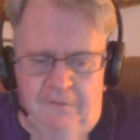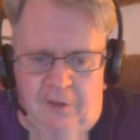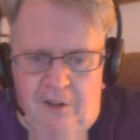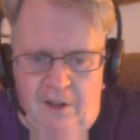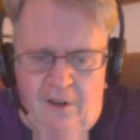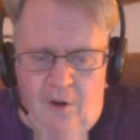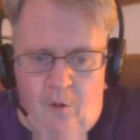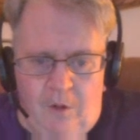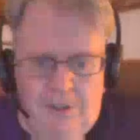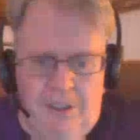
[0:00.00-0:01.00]
in full.
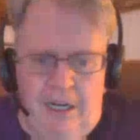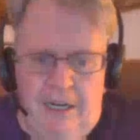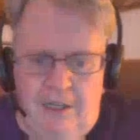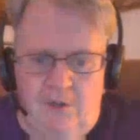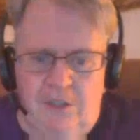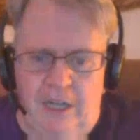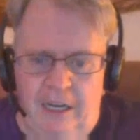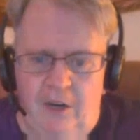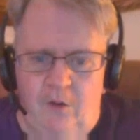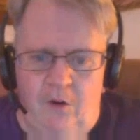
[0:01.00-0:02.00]
What should I do? Should
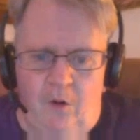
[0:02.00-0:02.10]
I go